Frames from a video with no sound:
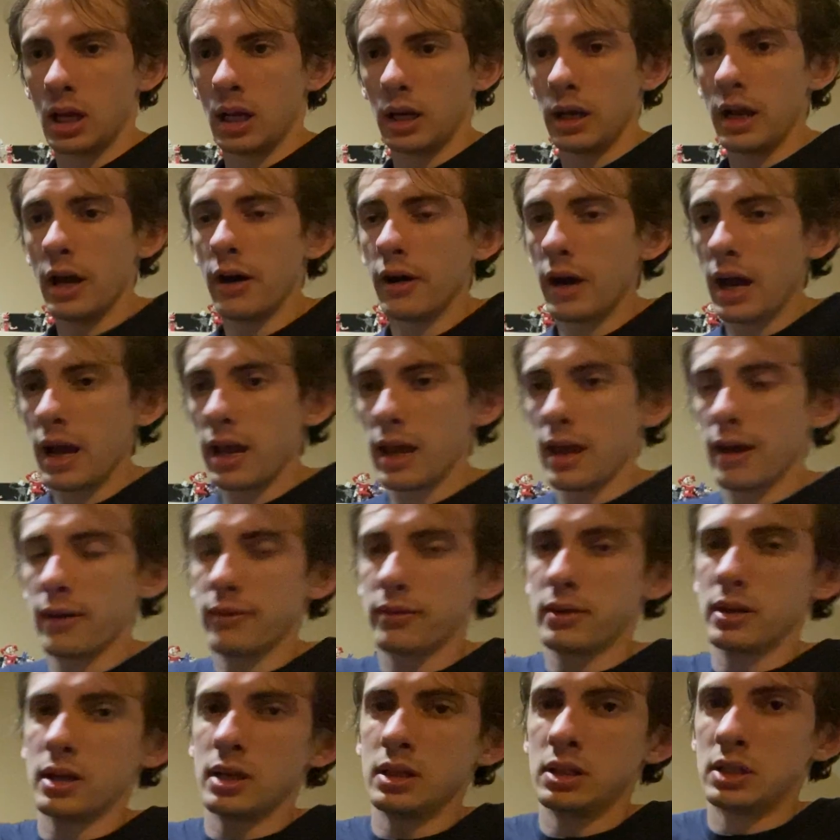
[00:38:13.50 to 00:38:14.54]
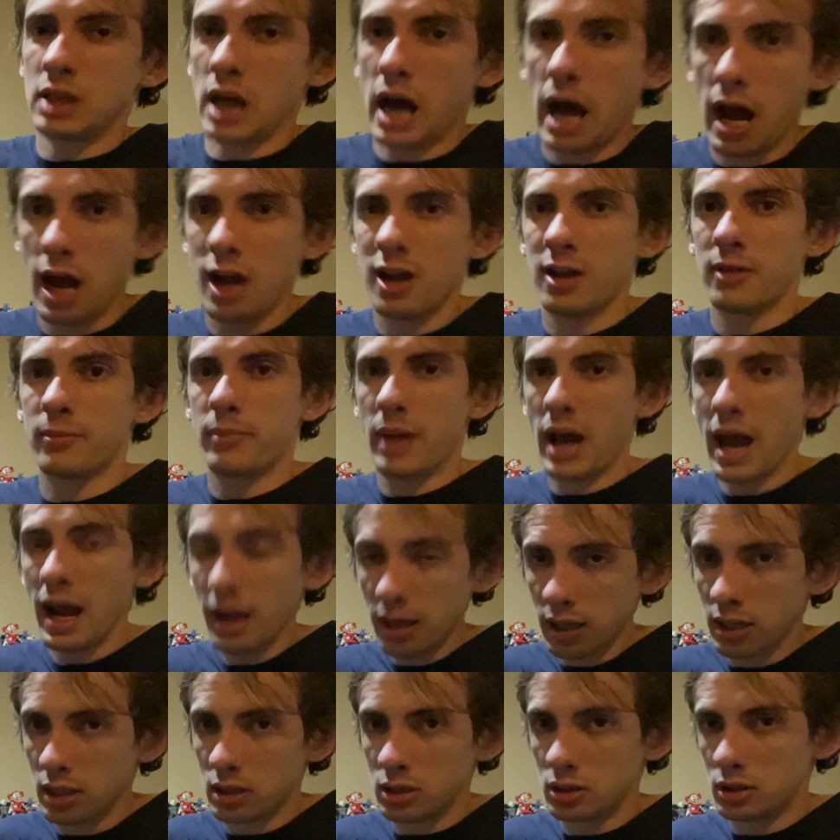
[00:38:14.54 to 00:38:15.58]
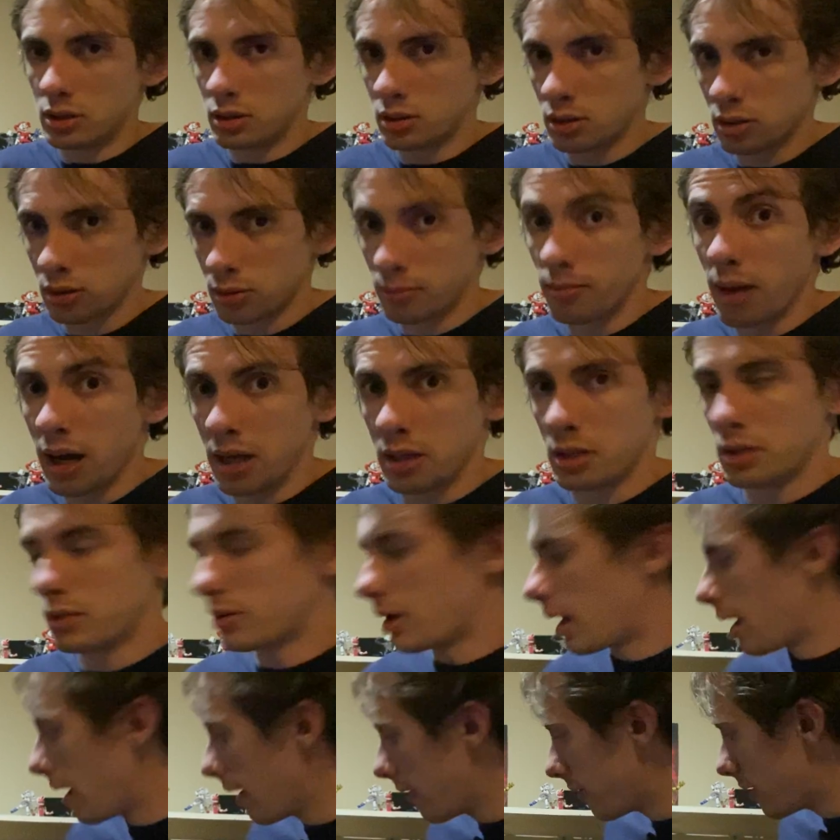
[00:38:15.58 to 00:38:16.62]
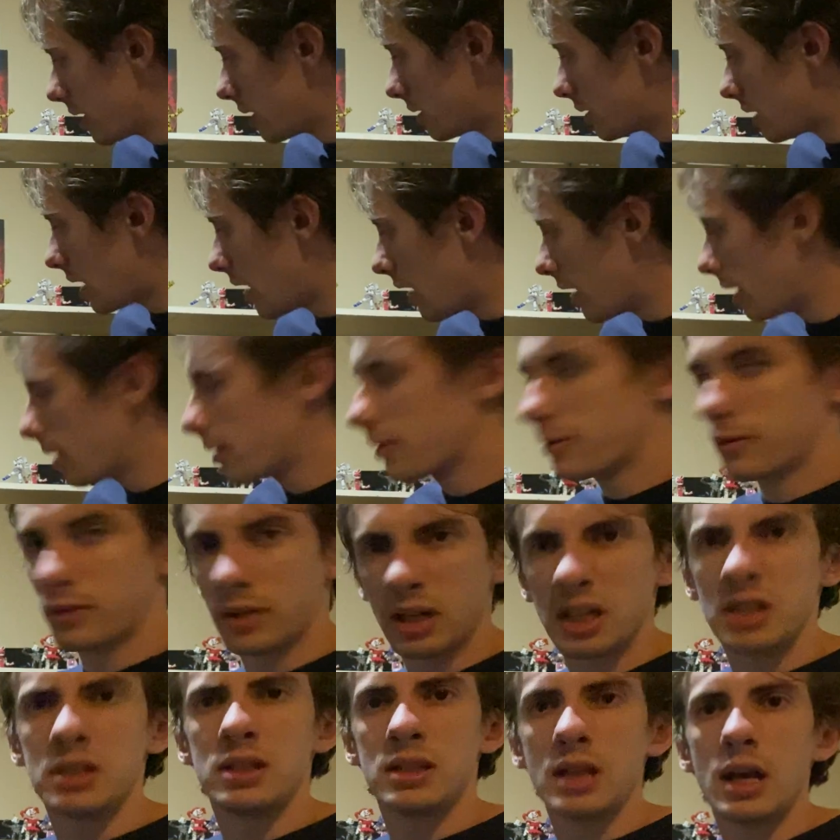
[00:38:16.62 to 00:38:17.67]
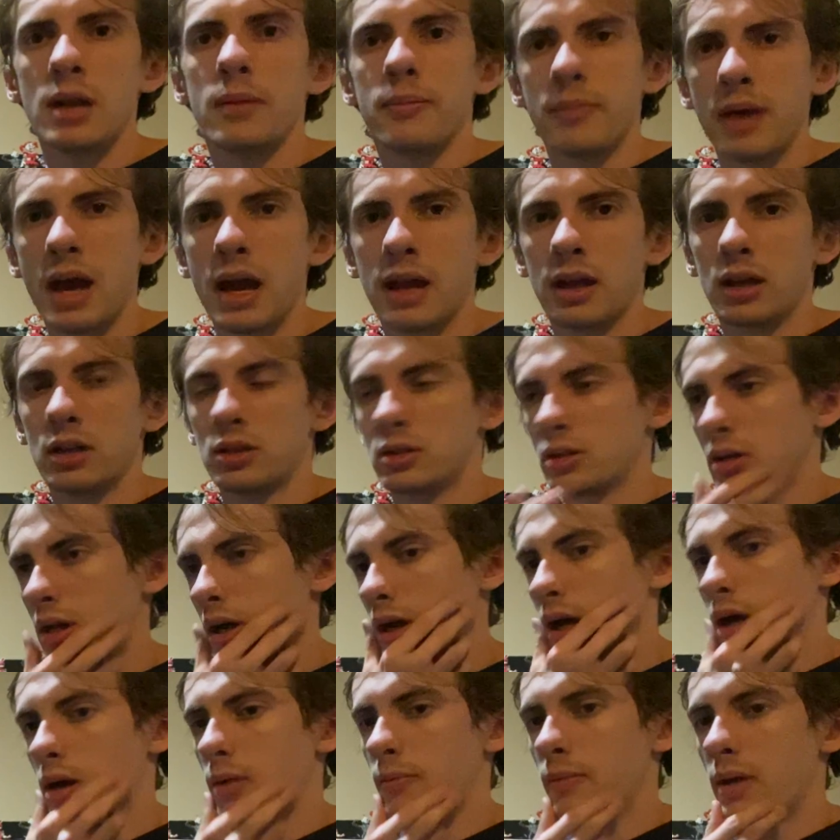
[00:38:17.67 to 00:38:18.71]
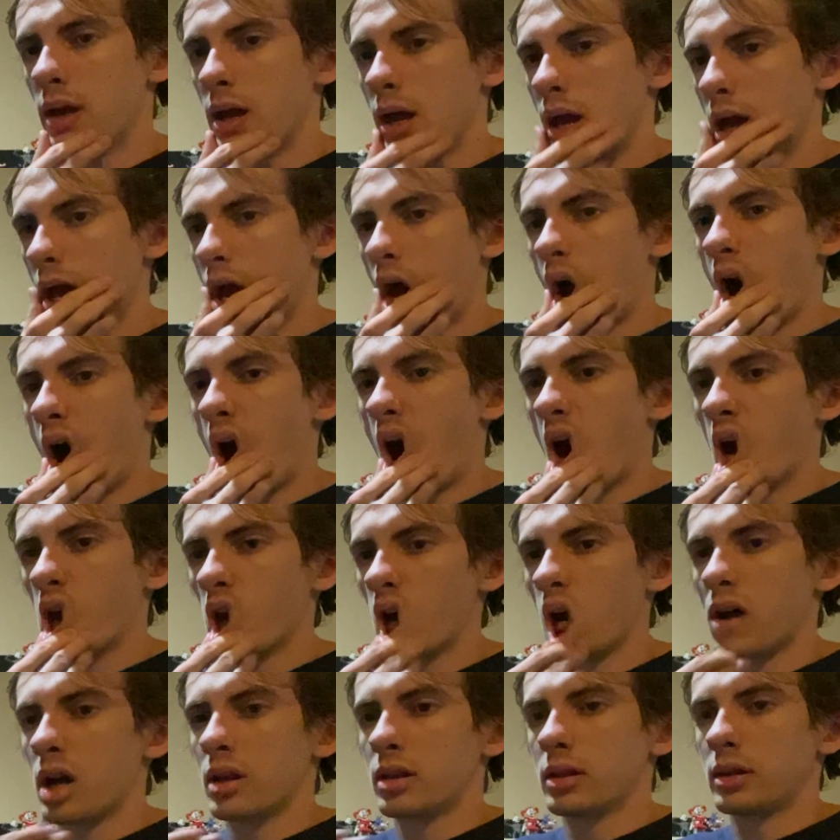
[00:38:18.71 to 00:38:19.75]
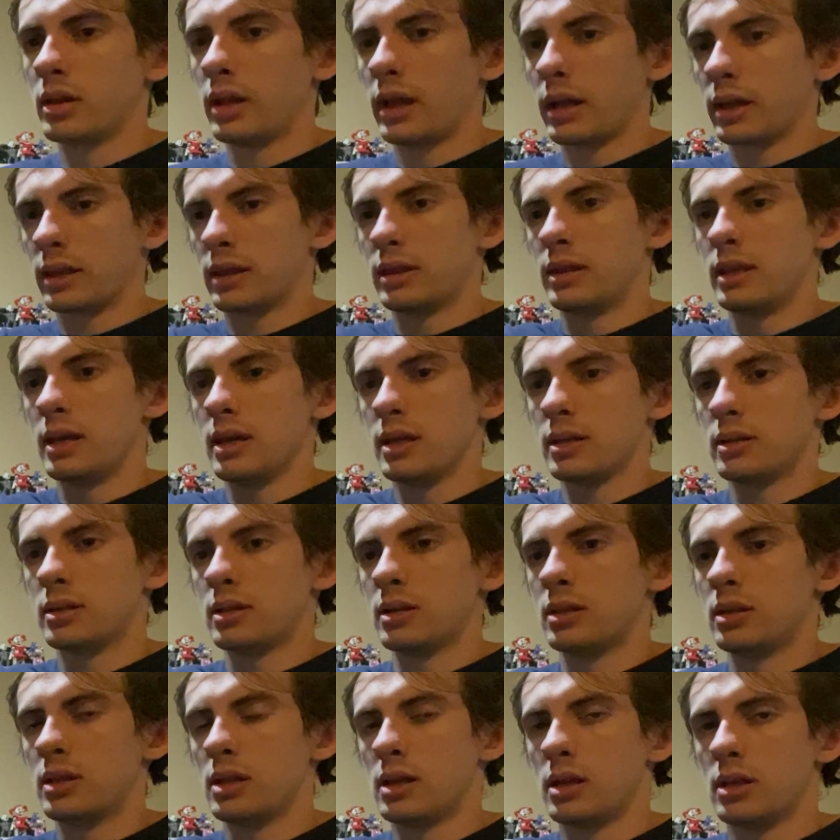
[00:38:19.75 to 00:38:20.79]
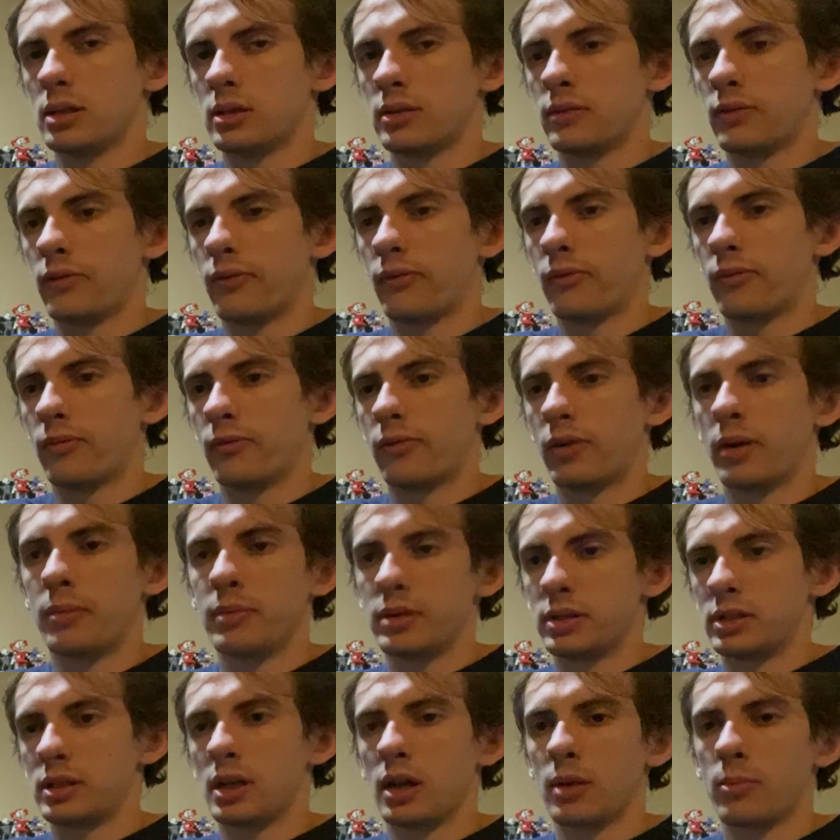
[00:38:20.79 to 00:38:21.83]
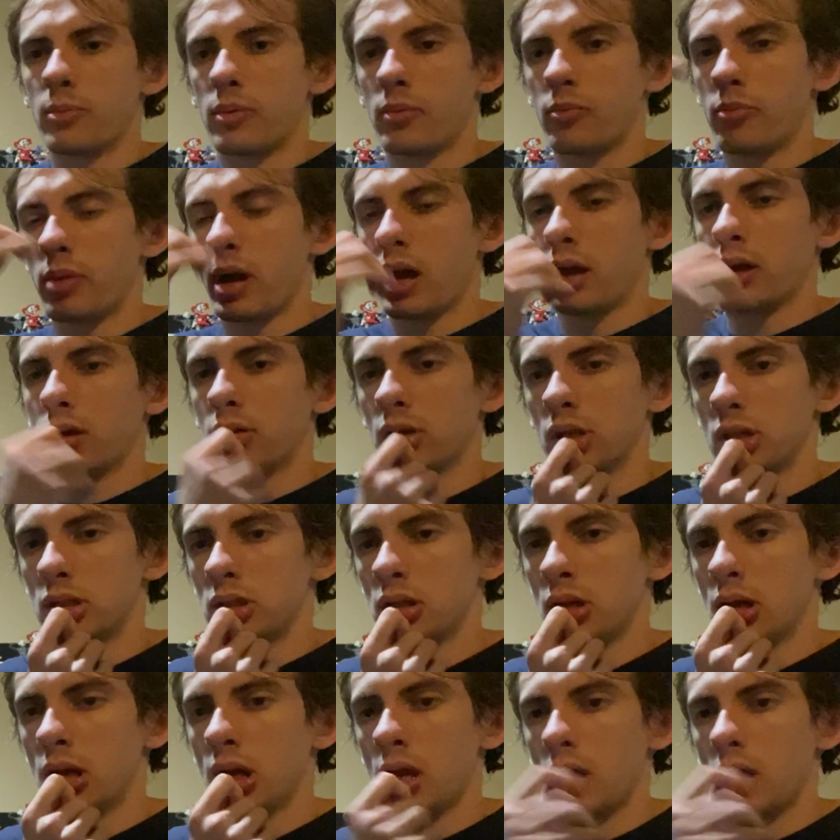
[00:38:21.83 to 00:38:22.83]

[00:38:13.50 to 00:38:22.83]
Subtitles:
Now I have the entire package, mind you. I have the entire cassette package. I got like this and this from a separate package.